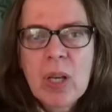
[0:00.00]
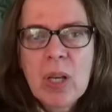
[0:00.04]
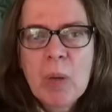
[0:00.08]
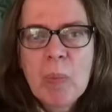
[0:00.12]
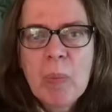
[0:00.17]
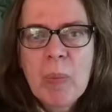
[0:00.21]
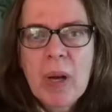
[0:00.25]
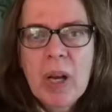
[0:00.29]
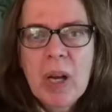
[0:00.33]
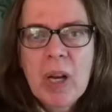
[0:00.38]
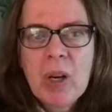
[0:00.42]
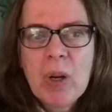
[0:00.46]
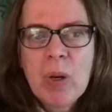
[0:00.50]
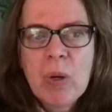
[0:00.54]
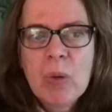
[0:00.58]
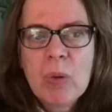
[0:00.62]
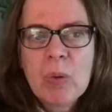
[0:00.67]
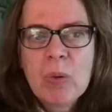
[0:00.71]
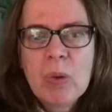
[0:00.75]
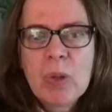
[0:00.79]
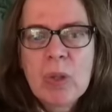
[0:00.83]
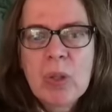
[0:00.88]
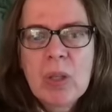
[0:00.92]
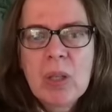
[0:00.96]

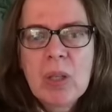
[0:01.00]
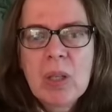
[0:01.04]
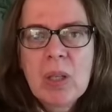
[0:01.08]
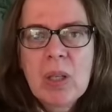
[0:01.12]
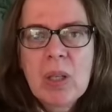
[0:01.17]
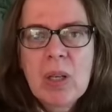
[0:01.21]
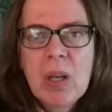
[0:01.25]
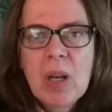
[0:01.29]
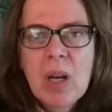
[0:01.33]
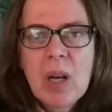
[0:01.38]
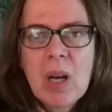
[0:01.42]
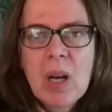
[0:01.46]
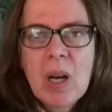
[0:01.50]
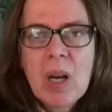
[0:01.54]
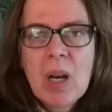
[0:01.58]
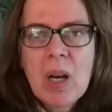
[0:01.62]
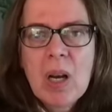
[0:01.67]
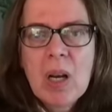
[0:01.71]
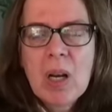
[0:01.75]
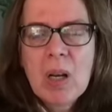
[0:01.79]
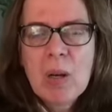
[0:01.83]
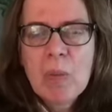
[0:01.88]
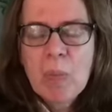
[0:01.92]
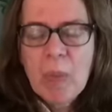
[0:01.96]
about
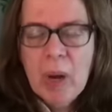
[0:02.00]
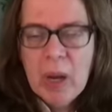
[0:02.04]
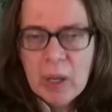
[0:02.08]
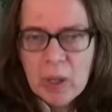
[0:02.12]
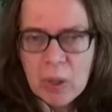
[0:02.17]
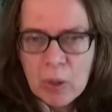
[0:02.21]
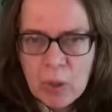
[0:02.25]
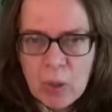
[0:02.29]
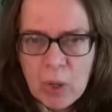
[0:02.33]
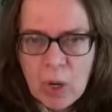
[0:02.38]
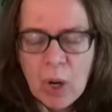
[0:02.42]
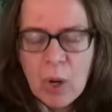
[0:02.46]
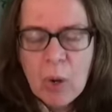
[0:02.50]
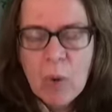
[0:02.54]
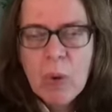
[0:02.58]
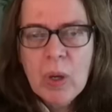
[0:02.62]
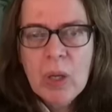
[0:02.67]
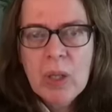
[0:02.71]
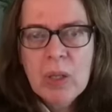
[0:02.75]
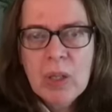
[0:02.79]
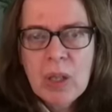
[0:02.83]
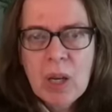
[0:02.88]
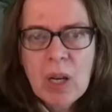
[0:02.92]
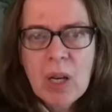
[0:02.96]
Michael
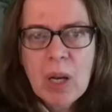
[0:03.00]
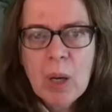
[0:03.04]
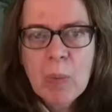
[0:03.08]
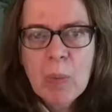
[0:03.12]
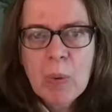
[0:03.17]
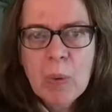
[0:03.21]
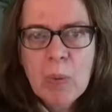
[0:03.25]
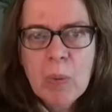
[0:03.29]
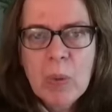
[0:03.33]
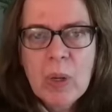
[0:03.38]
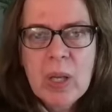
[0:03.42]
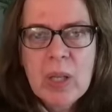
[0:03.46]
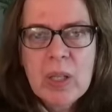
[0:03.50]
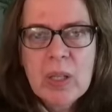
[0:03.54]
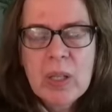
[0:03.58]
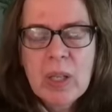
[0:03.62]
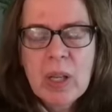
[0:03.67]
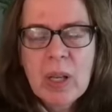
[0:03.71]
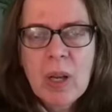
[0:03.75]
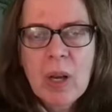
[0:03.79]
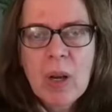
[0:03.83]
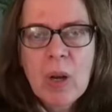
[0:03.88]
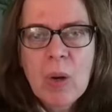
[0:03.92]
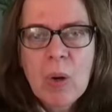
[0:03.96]
Cohen a couple weeks
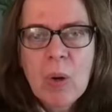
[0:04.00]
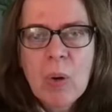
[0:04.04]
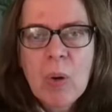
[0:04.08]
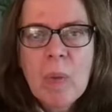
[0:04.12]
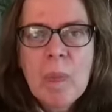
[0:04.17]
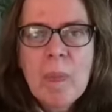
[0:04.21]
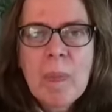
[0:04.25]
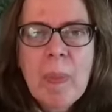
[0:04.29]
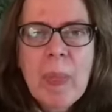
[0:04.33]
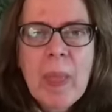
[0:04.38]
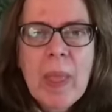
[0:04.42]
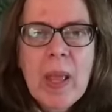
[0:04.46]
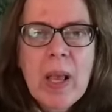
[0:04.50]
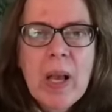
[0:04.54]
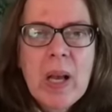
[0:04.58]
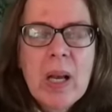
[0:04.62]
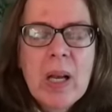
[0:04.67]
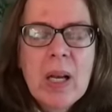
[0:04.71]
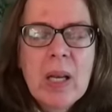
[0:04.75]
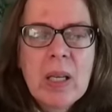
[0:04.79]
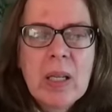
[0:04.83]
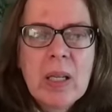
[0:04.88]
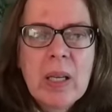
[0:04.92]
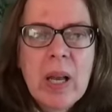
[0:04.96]
ago,
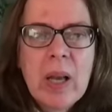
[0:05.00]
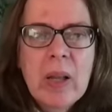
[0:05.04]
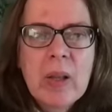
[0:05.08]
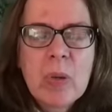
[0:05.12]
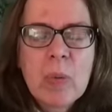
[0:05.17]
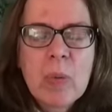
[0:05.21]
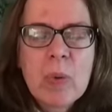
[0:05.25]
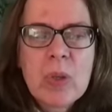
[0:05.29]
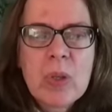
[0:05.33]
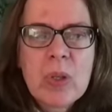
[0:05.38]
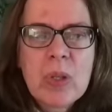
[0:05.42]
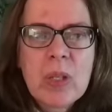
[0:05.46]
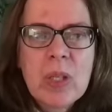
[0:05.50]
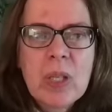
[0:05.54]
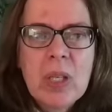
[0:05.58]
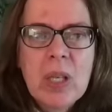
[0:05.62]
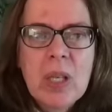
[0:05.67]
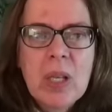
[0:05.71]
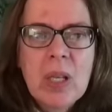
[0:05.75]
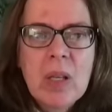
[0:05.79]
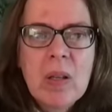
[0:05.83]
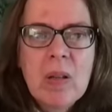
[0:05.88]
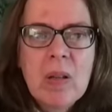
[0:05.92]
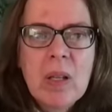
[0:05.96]
now that we're
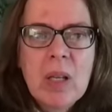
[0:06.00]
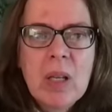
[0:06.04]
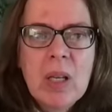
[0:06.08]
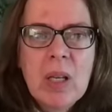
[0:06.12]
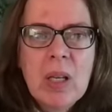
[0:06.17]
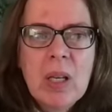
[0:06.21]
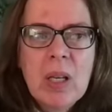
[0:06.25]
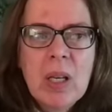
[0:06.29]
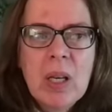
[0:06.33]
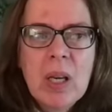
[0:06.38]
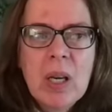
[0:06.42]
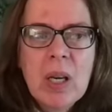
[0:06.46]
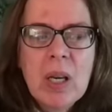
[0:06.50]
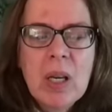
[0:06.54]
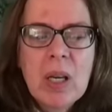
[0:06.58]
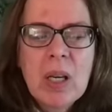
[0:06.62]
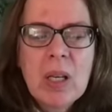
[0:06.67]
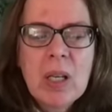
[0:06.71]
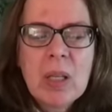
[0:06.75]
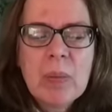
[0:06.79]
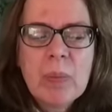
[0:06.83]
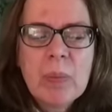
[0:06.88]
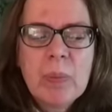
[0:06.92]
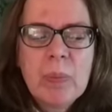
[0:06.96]
seeing the
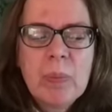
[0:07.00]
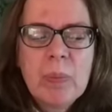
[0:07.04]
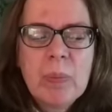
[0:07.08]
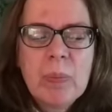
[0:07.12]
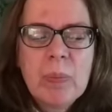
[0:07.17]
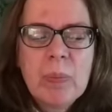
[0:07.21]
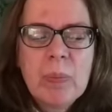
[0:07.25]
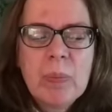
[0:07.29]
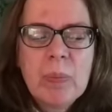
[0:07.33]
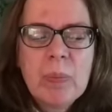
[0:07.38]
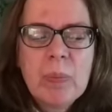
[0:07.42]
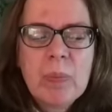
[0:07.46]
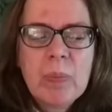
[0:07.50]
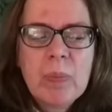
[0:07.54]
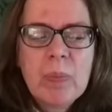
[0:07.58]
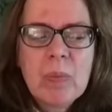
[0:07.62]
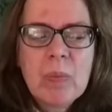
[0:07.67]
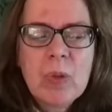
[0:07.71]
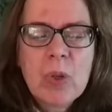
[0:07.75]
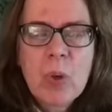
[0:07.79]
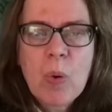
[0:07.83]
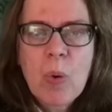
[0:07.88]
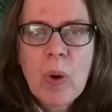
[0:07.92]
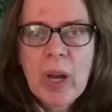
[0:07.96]

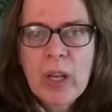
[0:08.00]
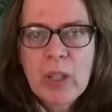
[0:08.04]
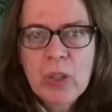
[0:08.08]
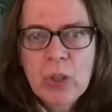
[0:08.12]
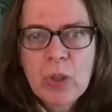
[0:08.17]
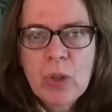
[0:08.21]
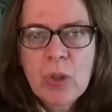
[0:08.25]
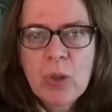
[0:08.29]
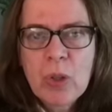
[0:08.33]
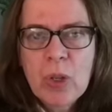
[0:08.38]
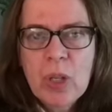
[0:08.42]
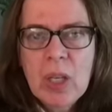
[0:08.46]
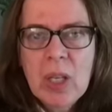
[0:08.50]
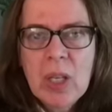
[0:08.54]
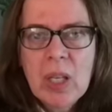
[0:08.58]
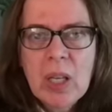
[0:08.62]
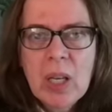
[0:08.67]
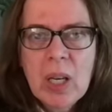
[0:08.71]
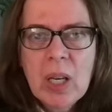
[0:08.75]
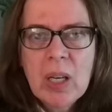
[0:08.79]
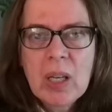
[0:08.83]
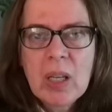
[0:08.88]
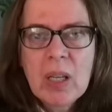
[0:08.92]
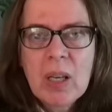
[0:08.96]
grand jury
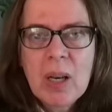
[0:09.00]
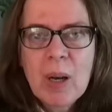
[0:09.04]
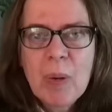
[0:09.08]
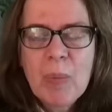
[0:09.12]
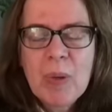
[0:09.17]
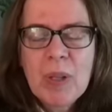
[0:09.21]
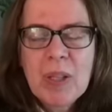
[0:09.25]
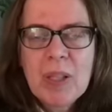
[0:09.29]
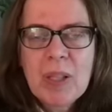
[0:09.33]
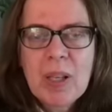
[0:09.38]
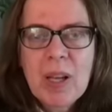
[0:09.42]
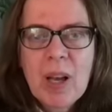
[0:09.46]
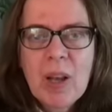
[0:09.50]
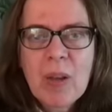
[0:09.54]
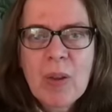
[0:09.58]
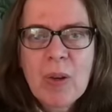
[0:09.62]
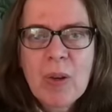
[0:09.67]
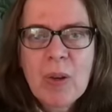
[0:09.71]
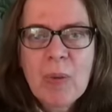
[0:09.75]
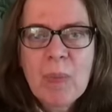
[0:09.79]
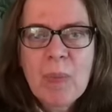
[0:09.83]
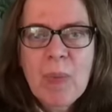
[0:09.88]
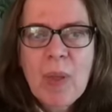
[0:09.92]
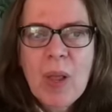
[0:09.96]
coming together.